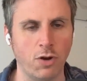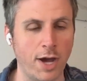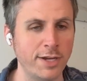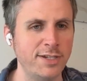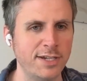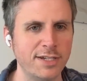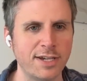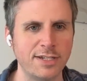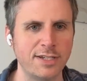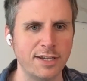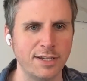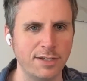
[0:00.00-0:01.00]
disk as
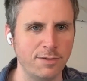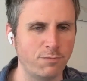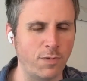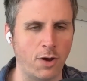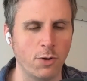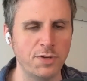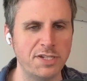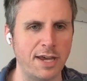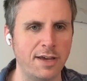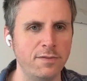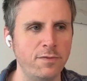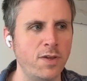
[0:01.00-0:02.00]
they always
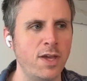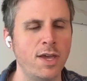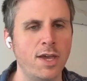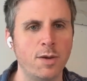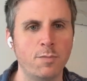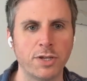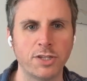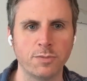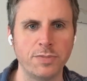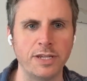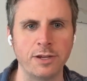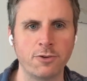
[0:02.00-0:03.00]
have, but they'll
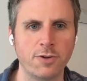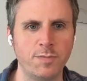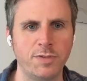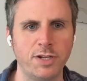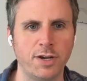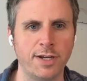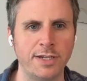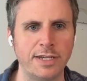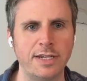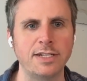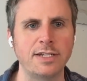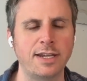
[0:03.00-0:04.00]
be encrypted on
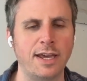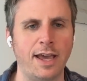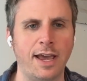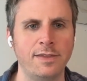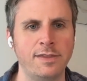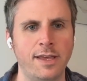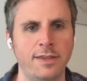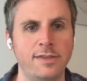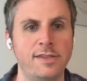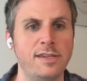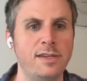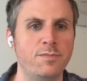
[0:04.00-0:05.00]
disk. And then
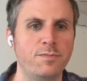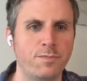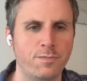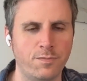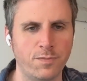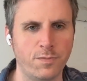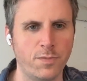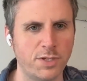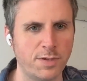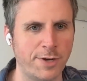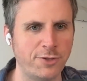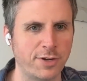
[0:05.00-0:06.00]
the
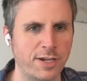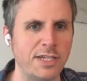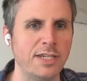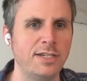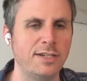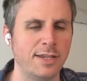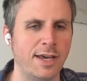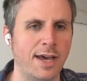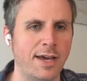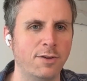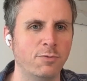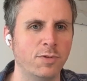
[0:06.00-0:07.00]
symmetric key to
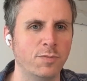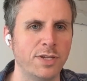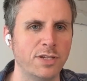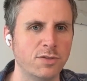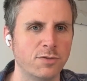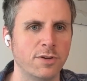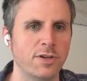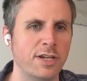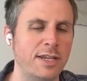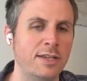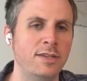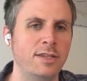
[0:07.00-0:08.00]
that will be stored
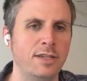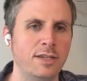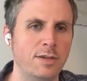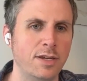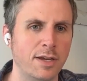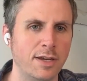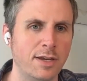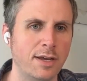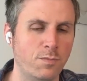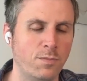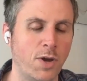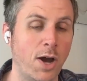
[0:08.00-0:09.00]
in the
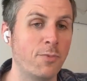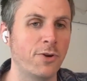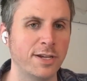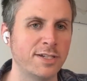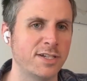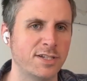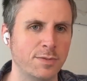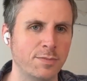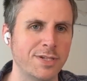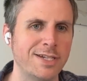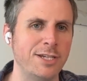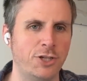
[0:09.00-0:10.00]
operating
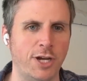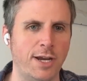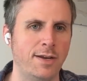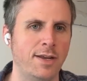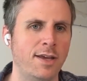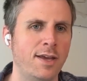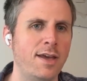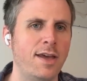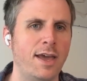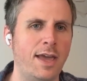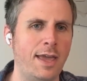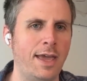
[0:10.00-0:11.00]
system's keychain.
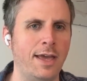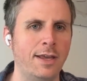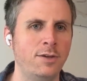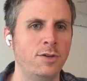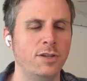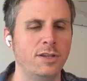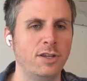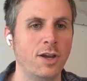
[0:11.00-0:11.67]
And the